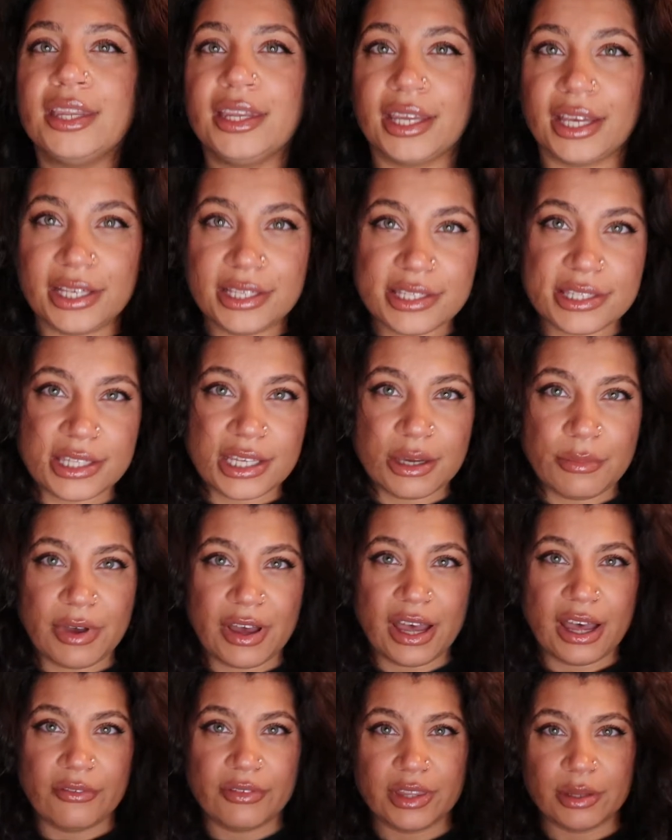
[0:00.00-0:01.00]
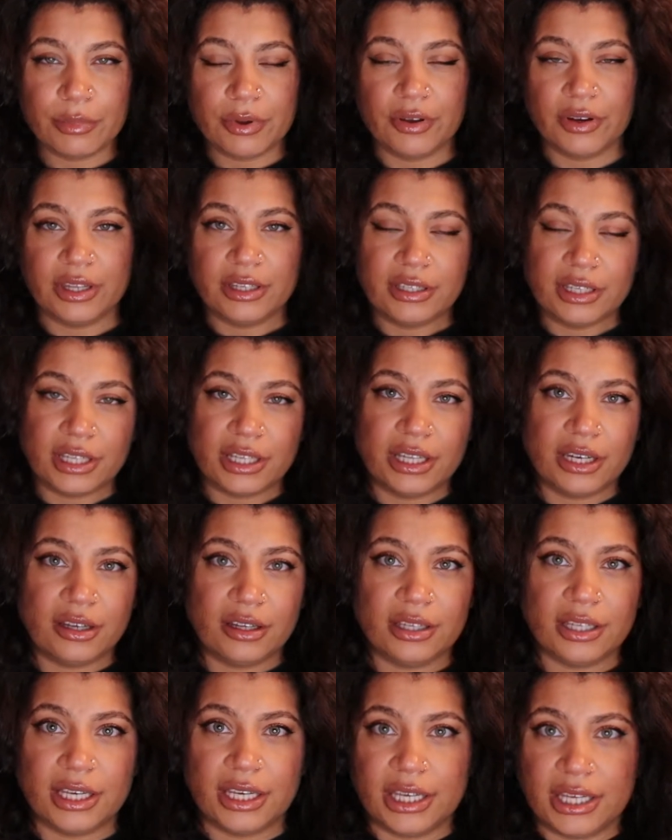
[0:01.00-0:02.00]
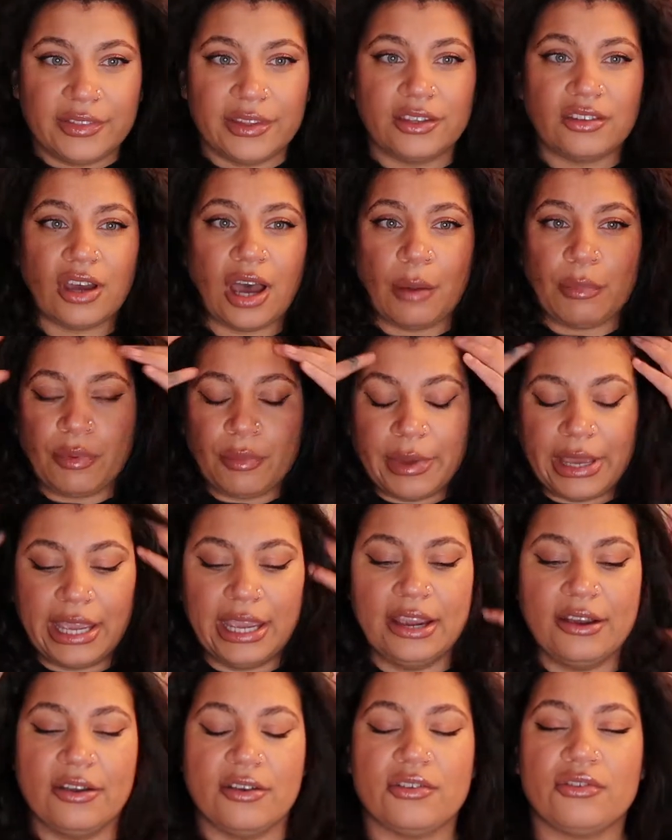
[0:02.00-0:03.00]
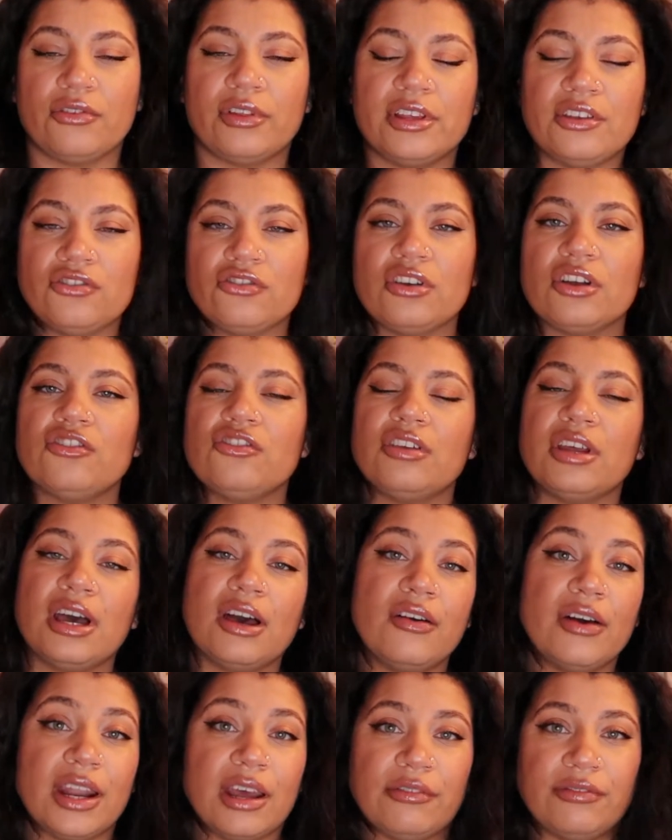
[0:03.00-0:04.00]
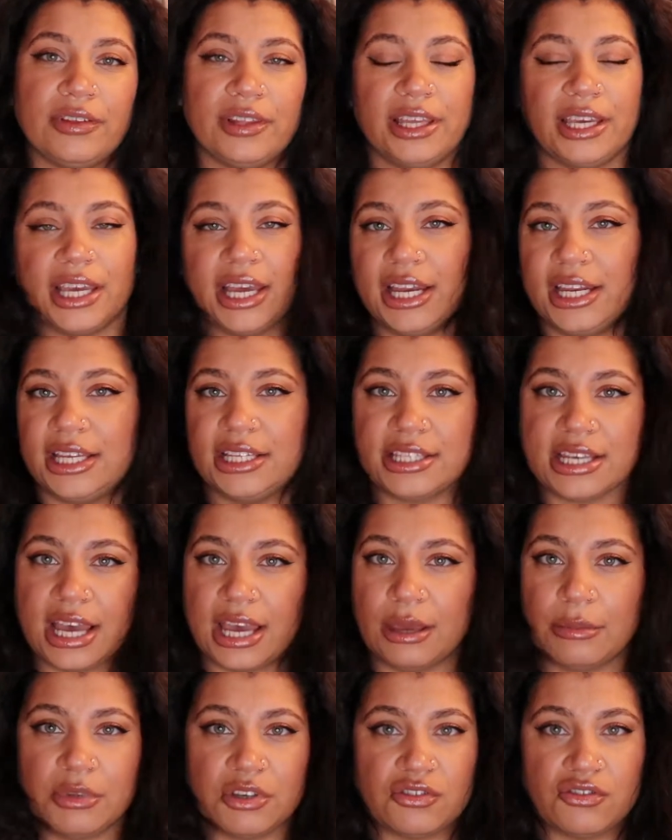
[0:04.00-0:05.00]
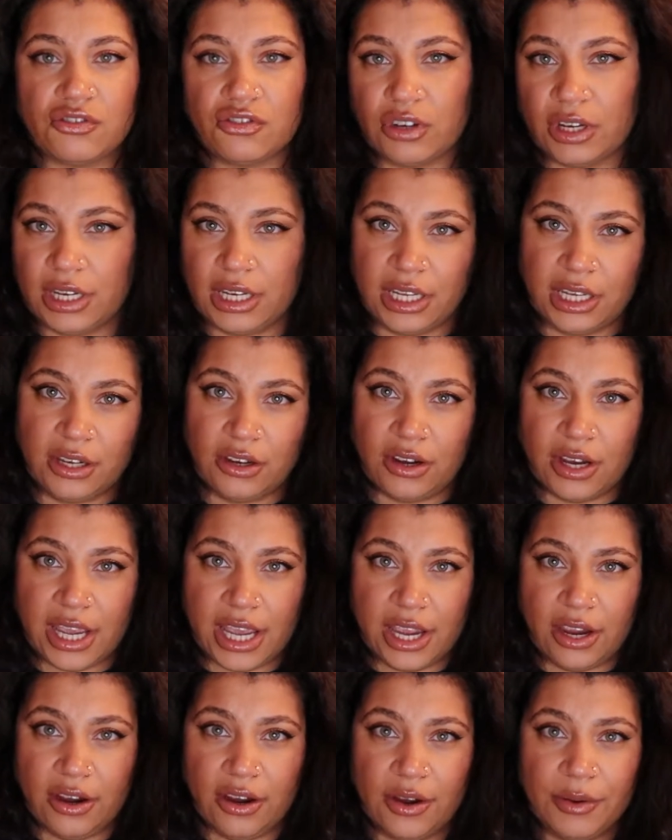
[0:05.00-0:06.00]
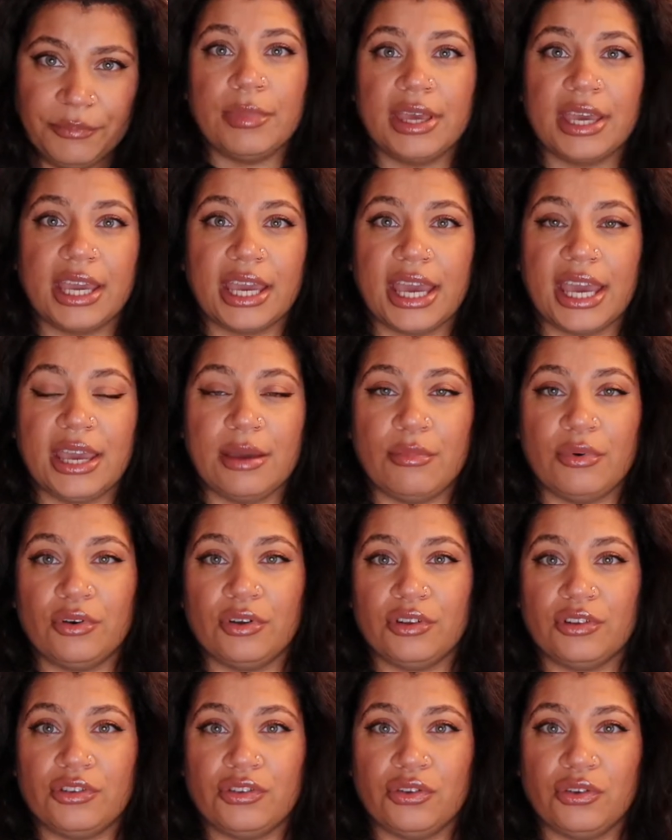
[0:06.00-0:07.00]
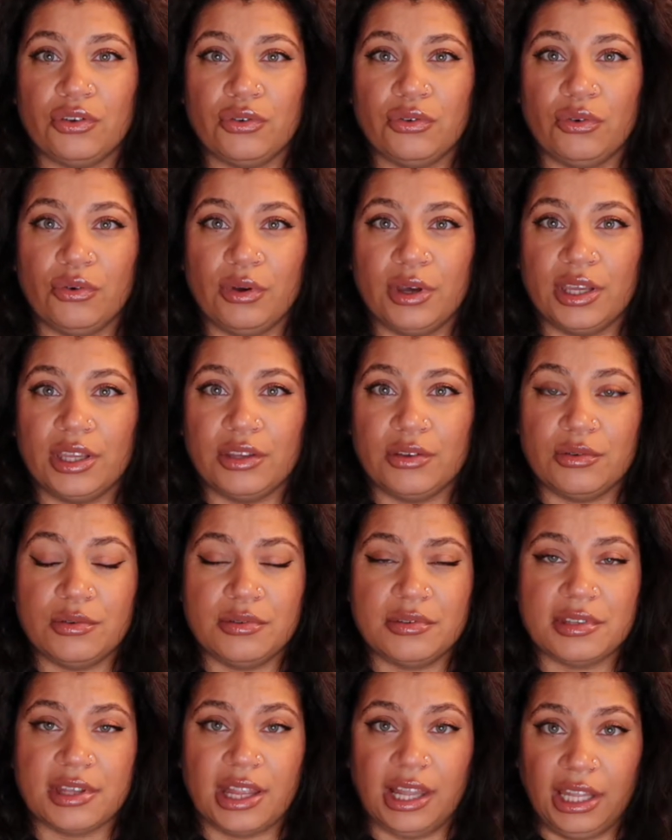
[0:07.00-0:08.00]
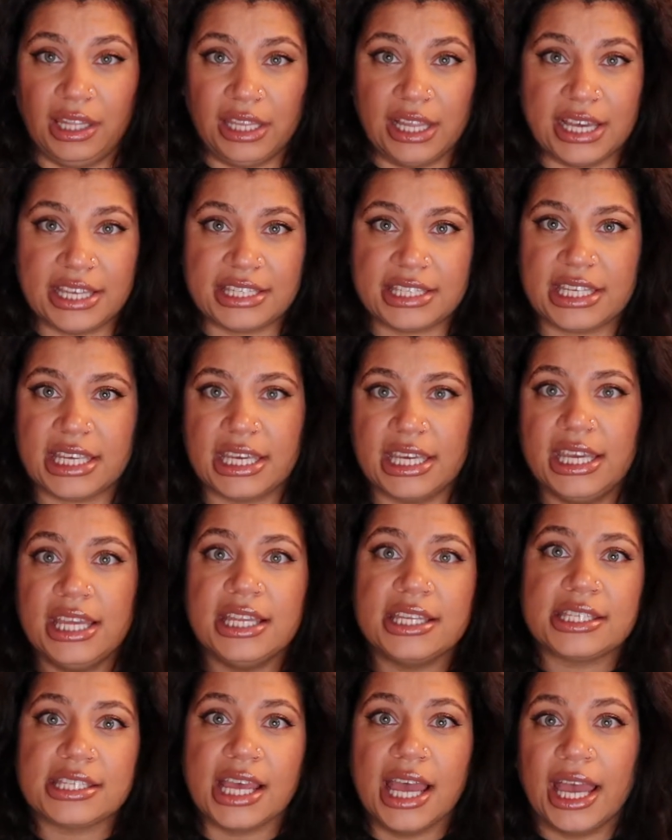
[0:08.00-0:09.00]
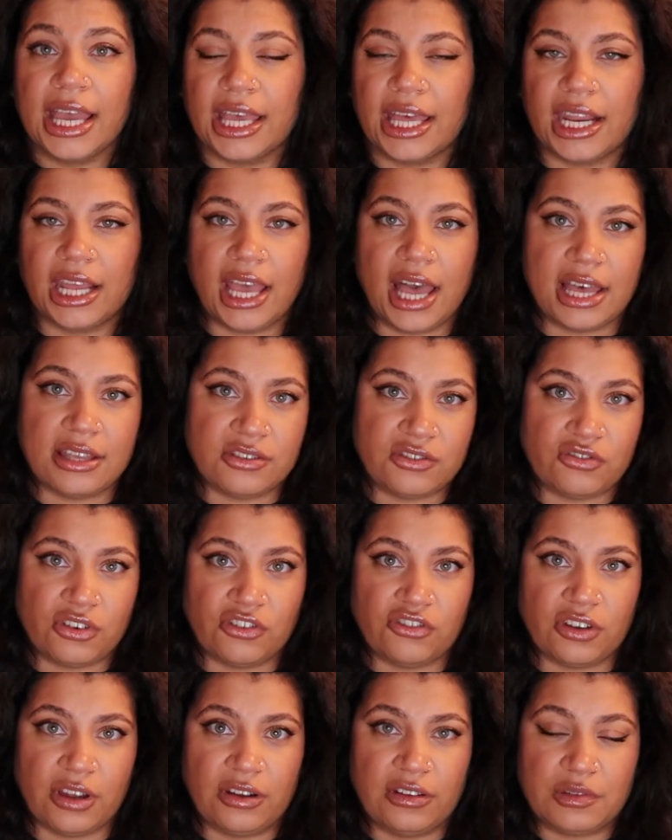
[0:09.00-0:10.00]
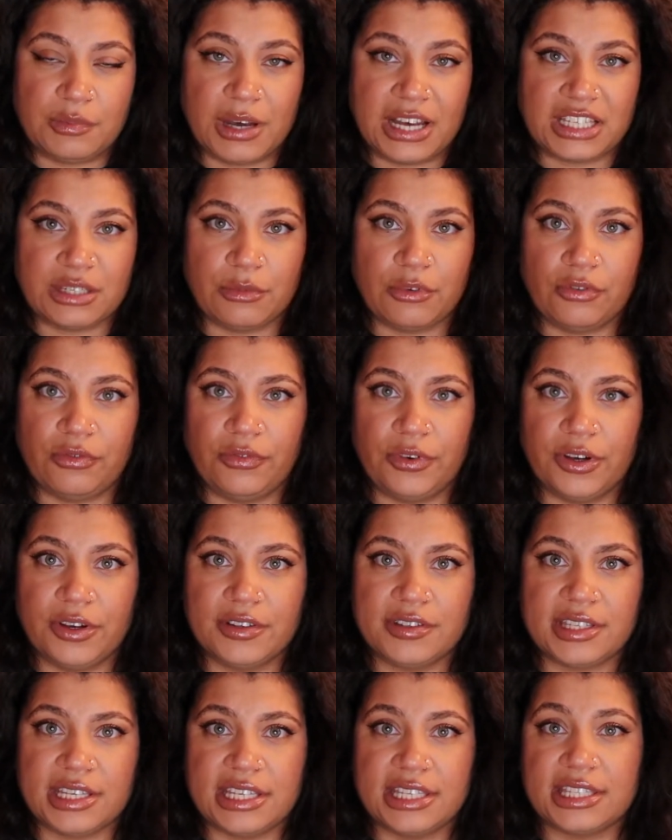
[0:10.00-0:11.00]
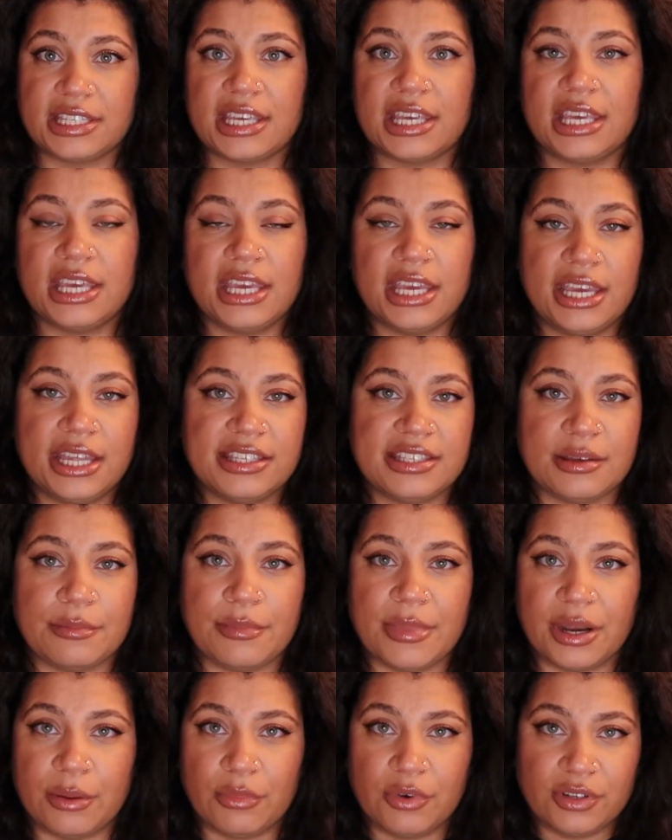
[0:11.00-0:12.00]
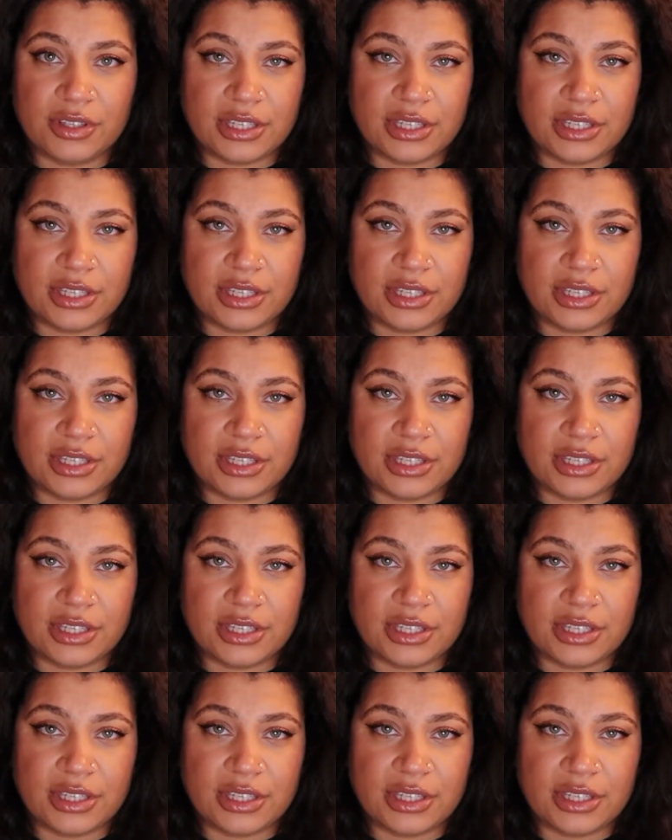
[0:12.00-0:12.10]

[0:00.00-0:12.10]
nice thing about having the ponytail in all day, the top of my hair is really stretched out, and I feel like anytime you're straightening your hair, being able to use less heat and get it as stretched out as possible first is key to minimal